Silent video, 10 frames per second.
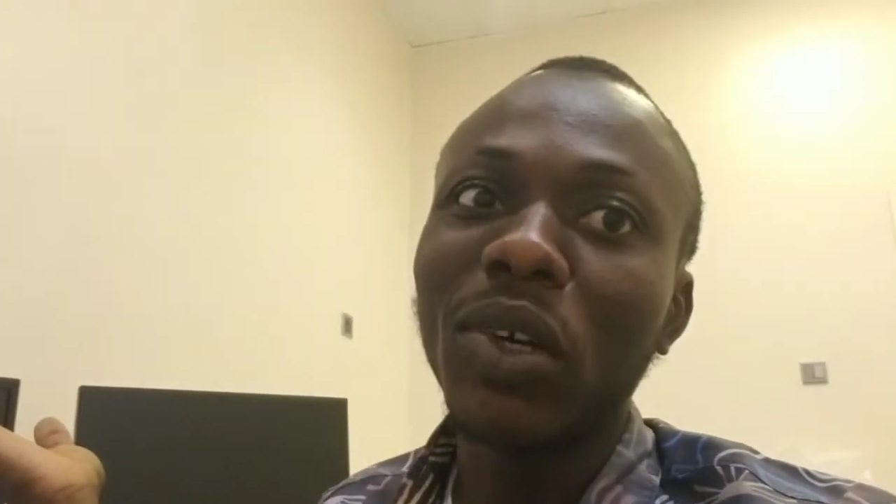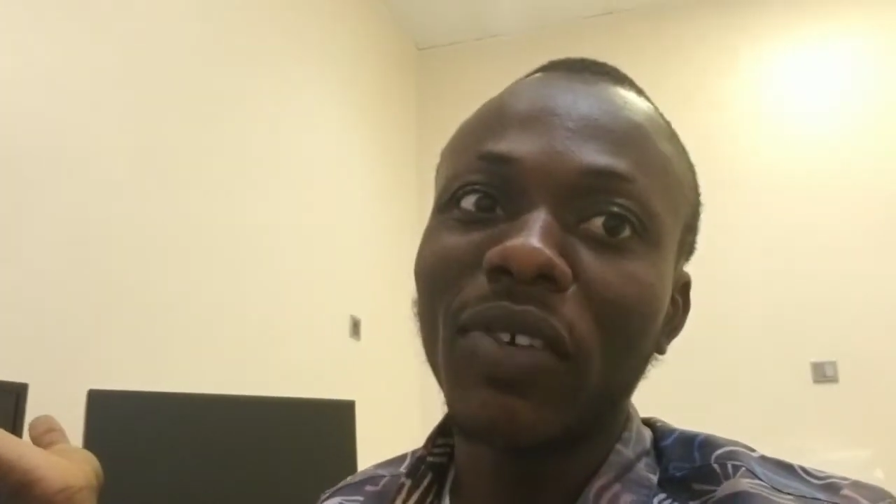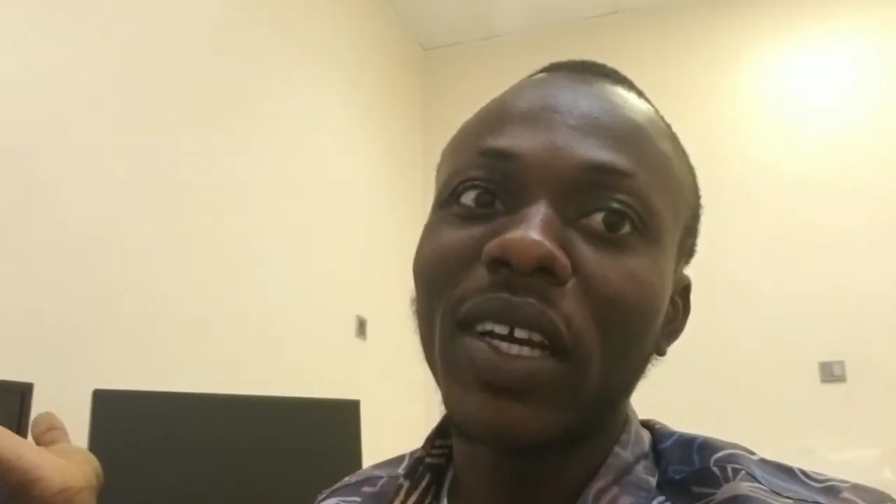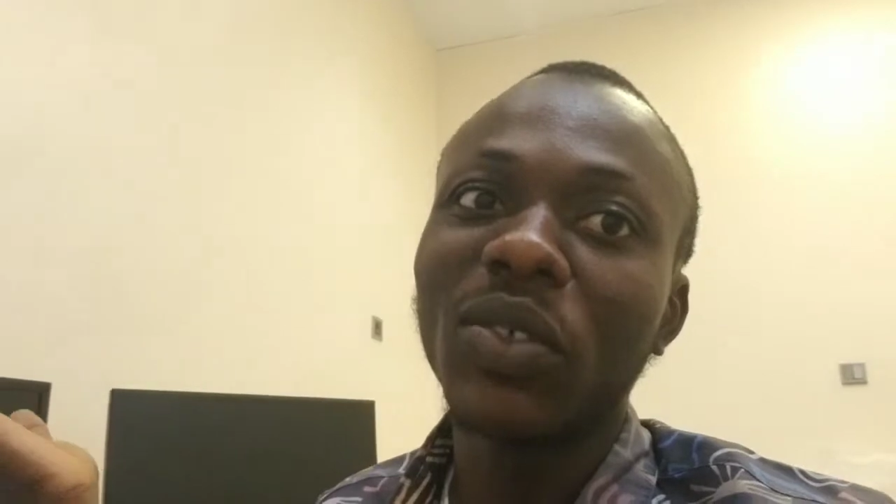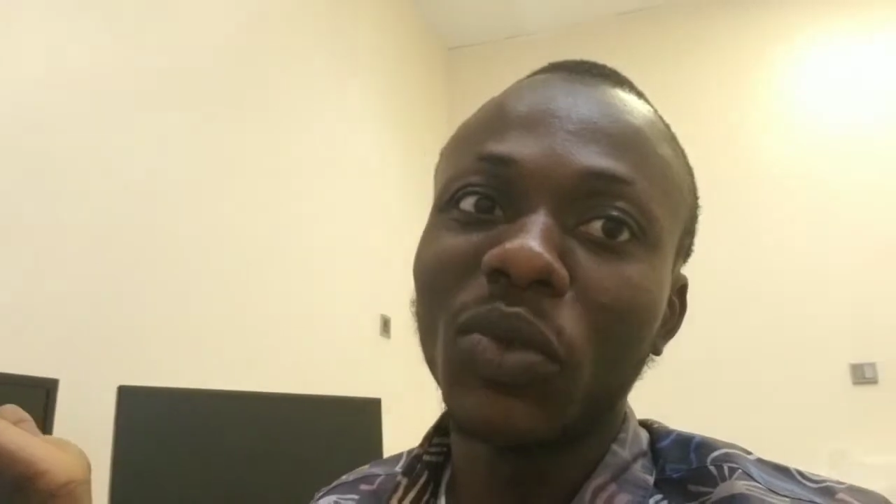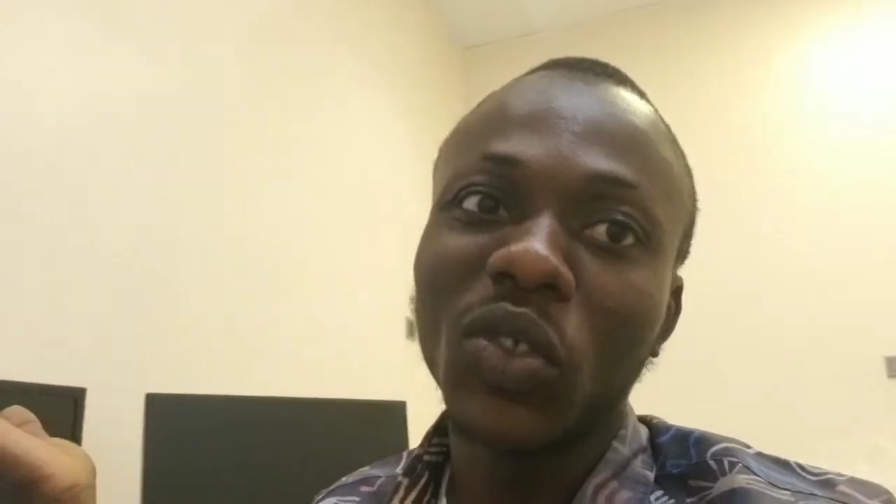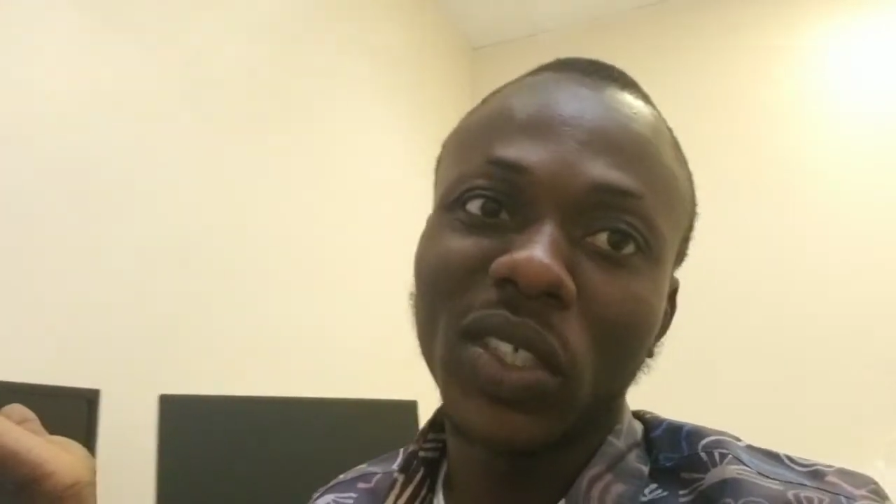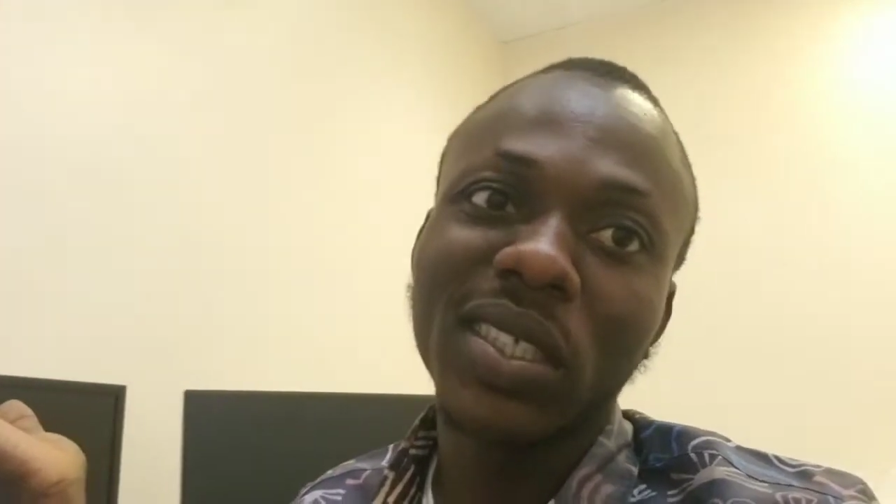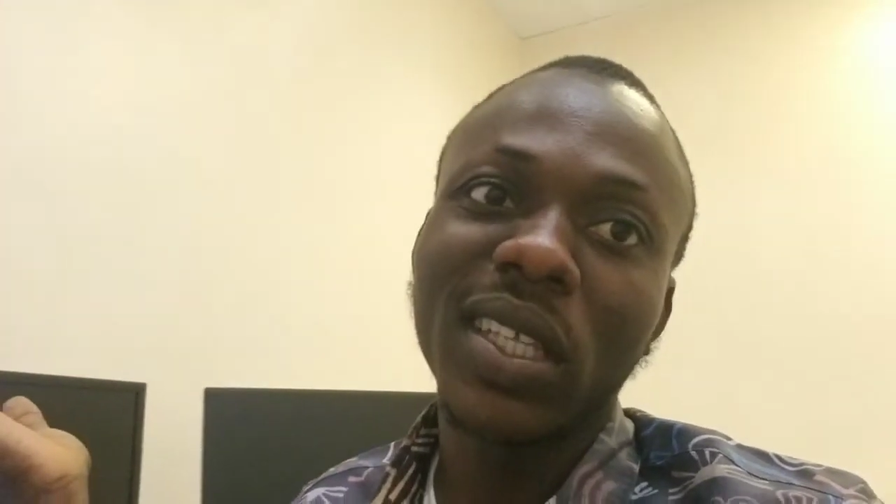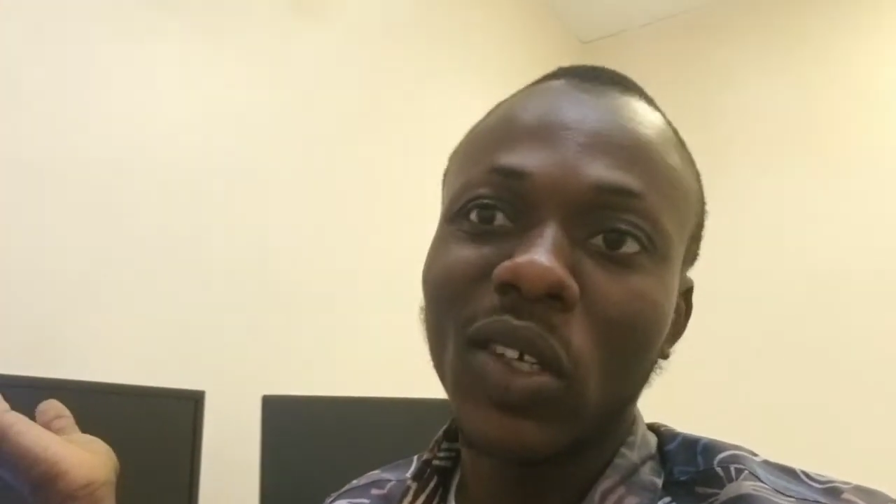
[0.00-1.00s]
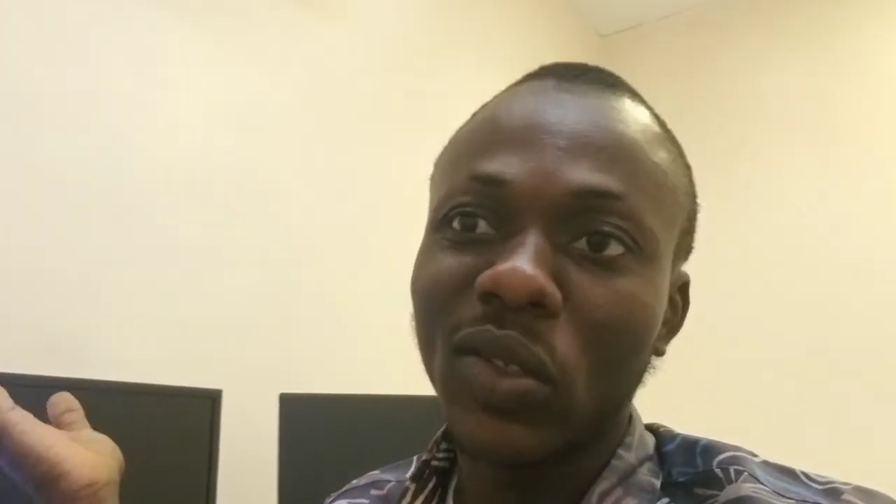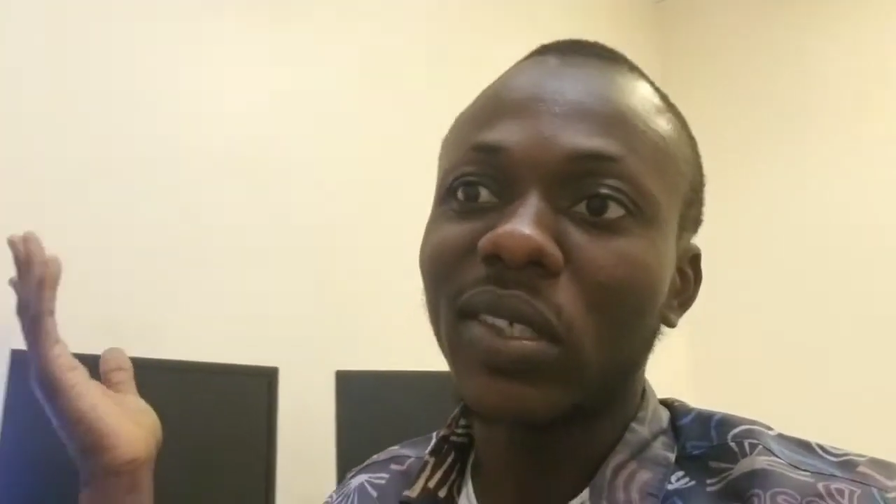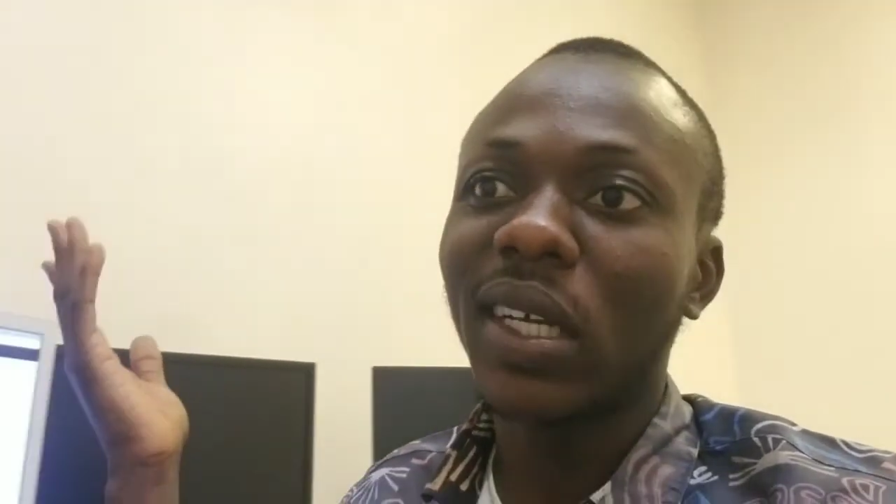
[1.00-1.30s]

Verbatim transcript: If you're anyone 20,000,